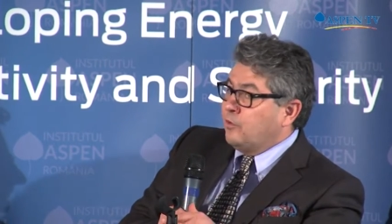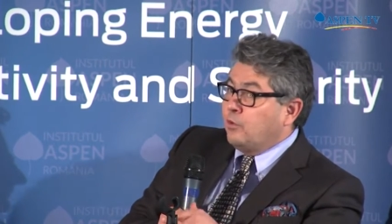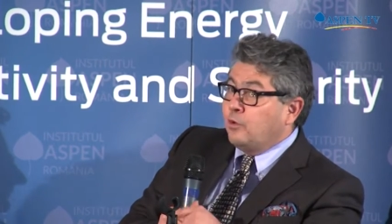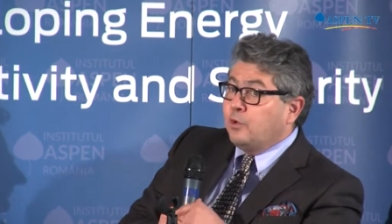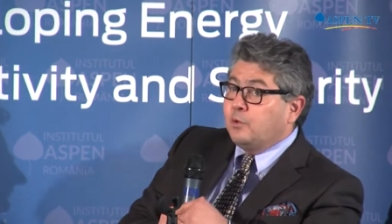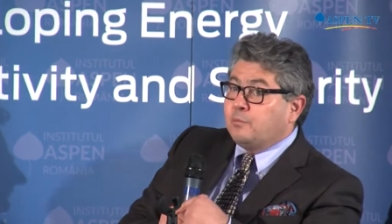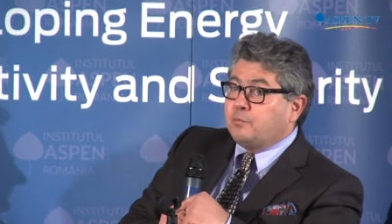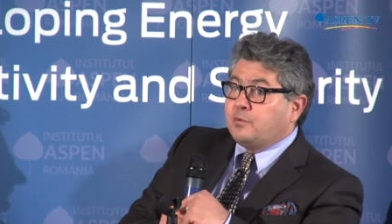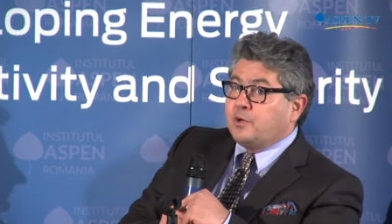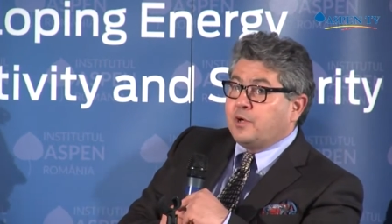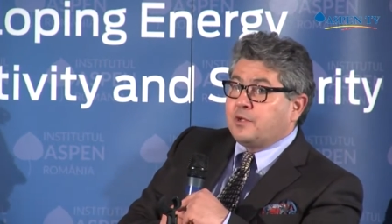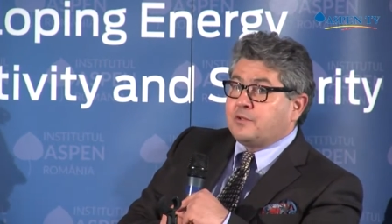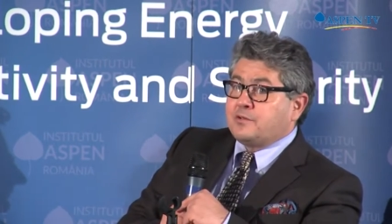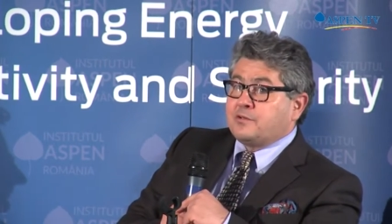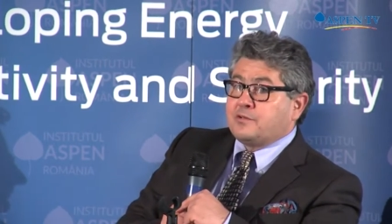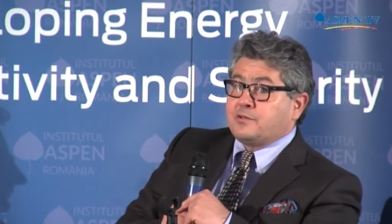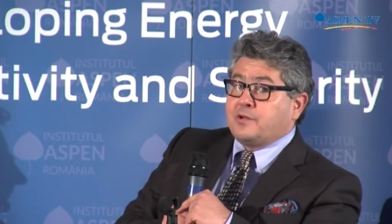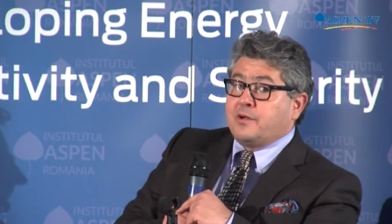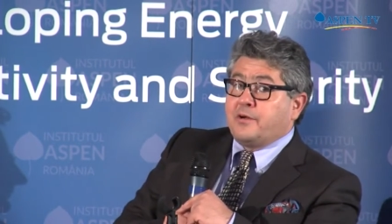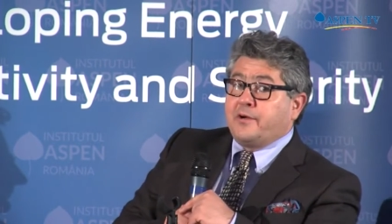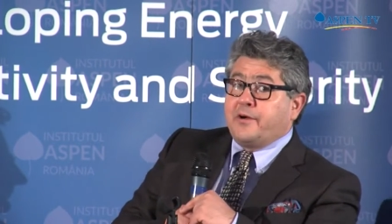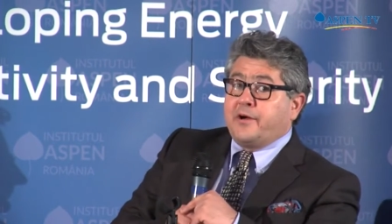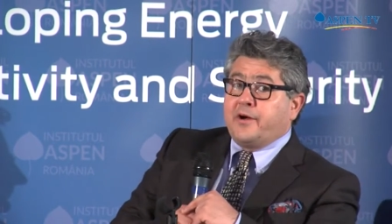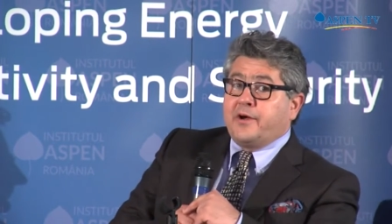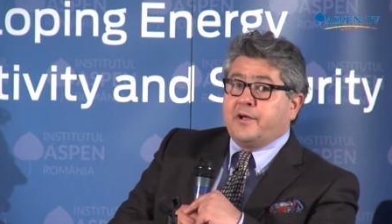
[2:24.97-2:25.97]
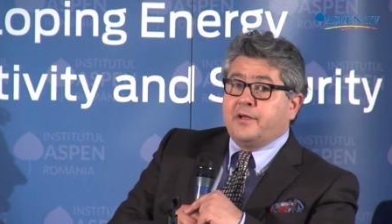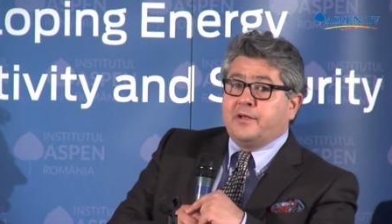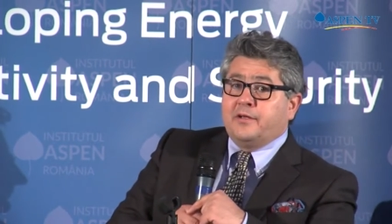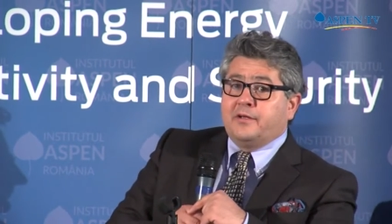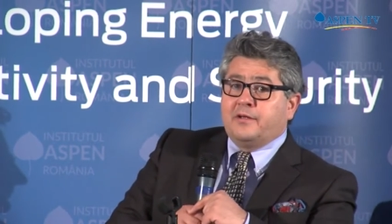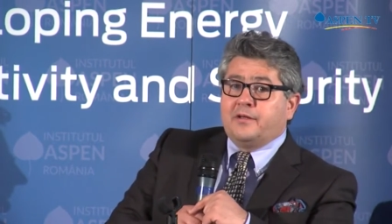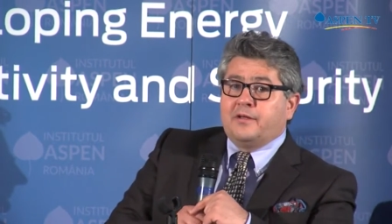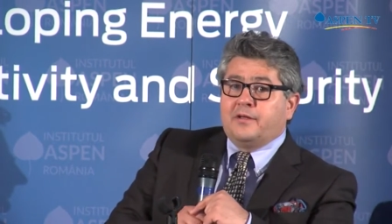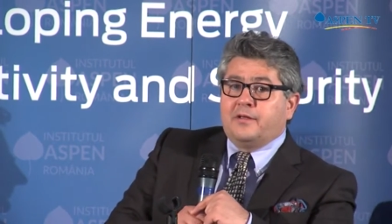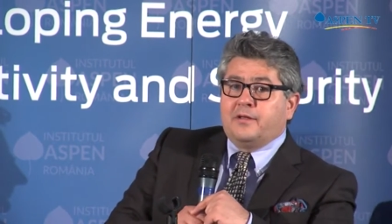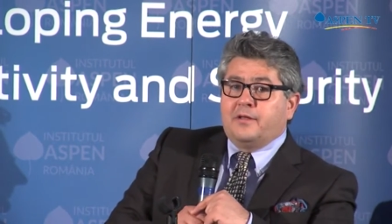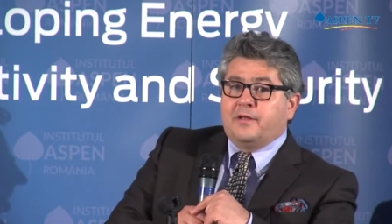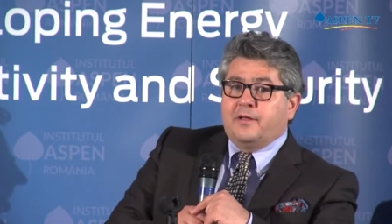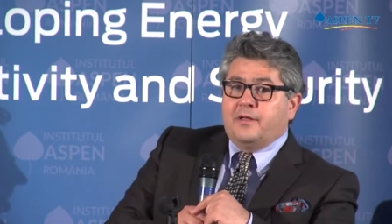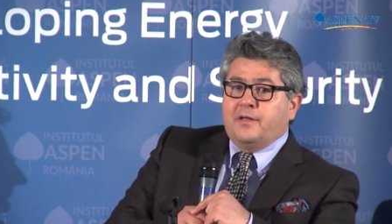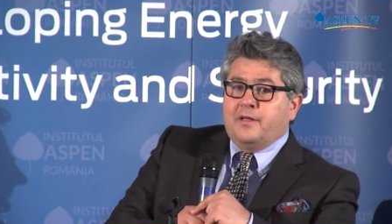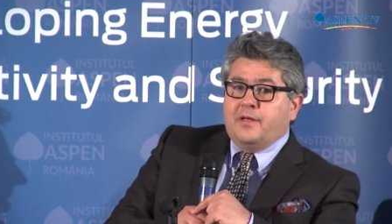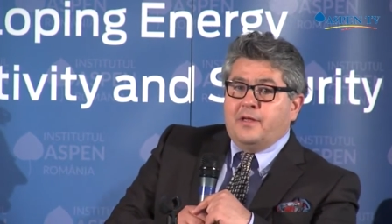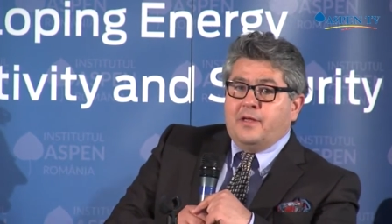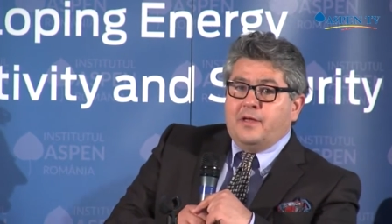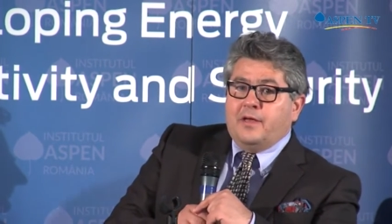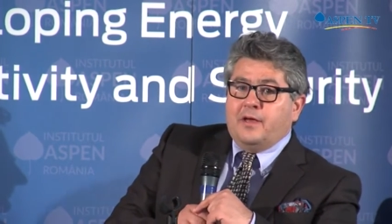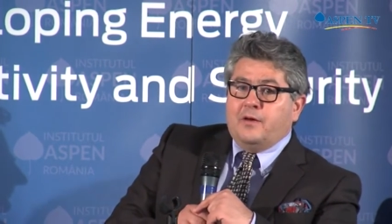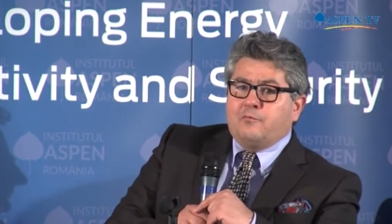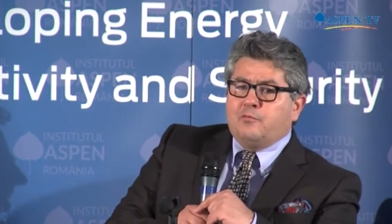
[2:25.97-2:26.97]
Oil prices are high,
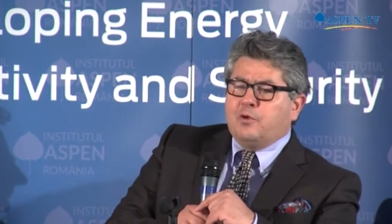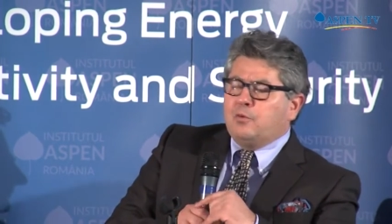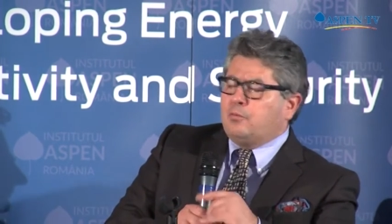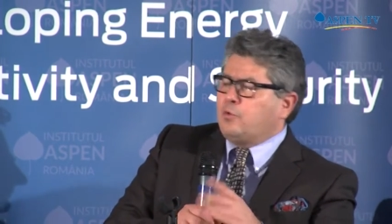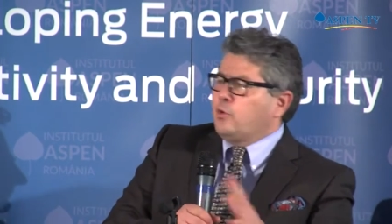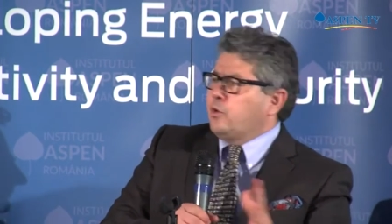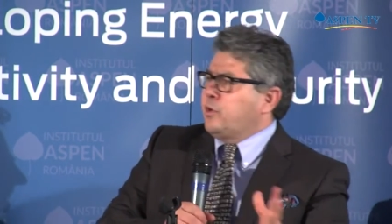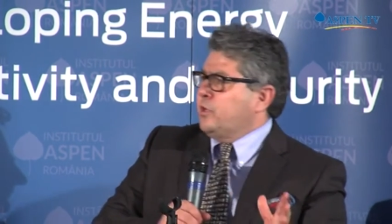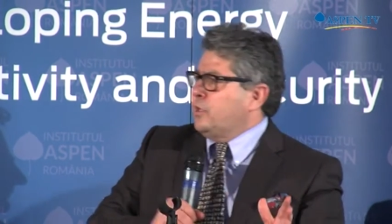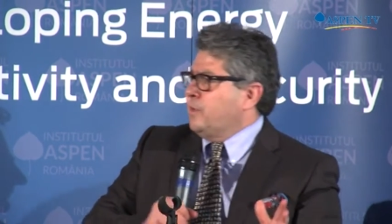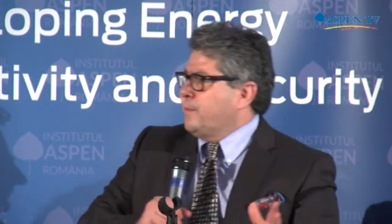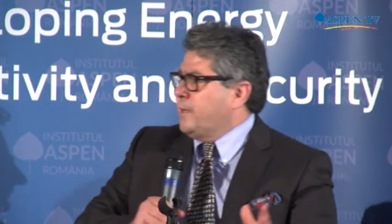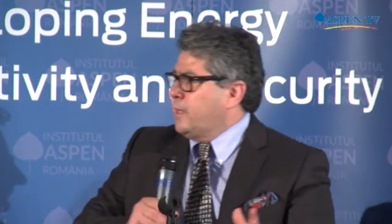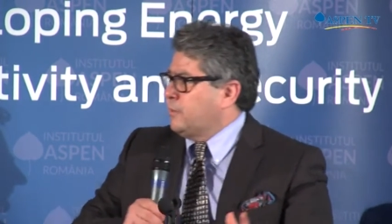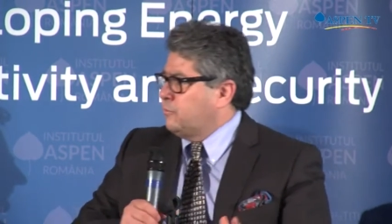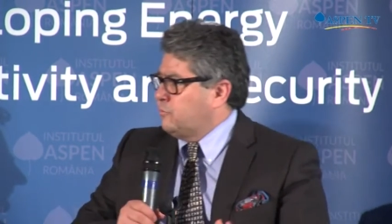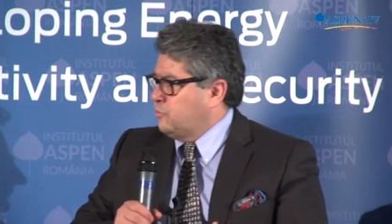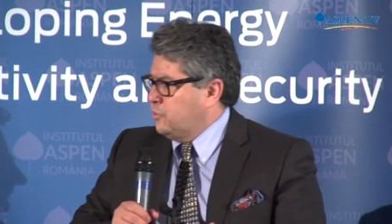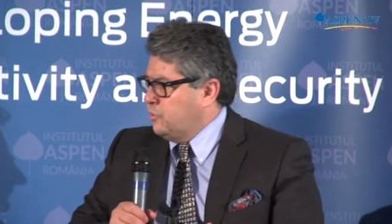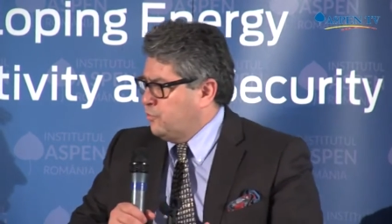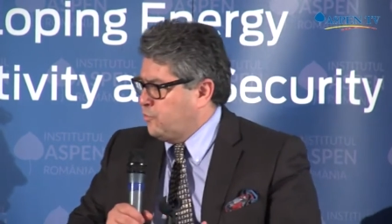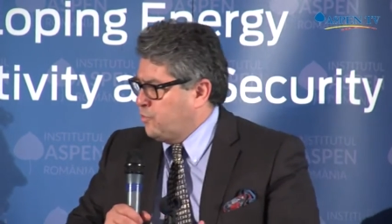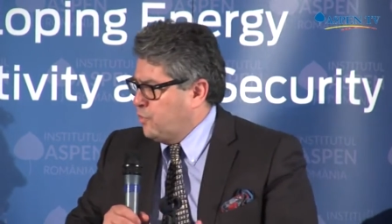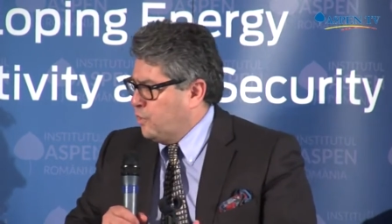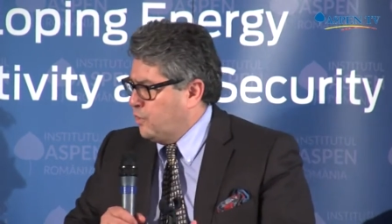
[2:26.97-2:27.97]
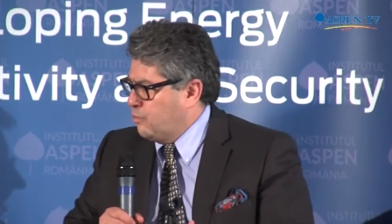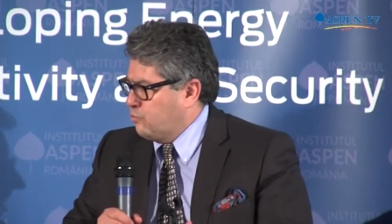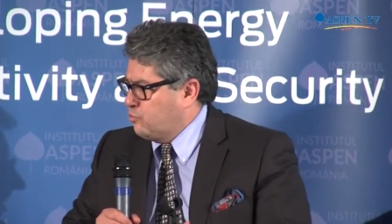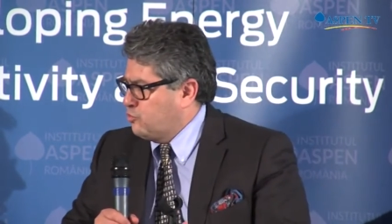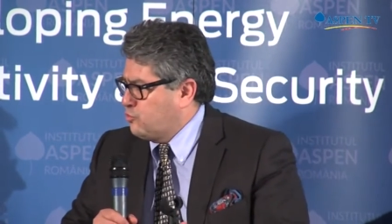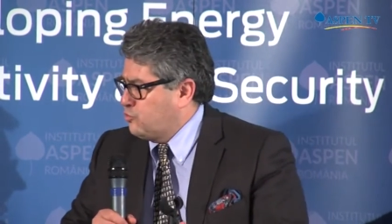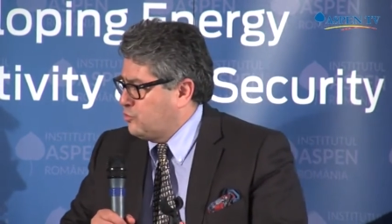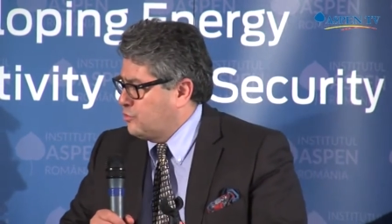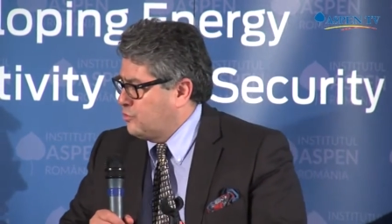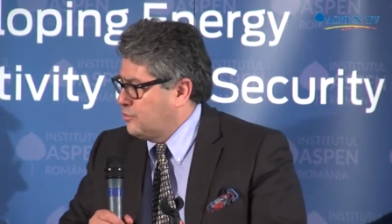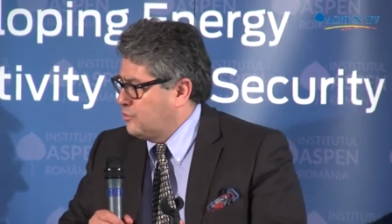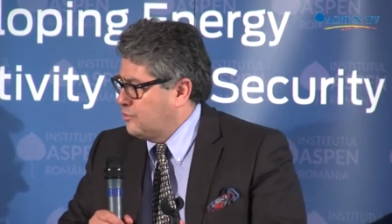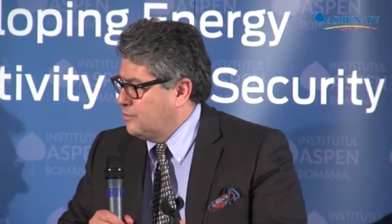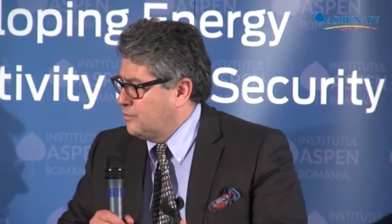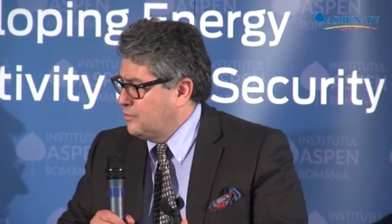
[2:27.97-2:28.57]
and we forget about the reforms,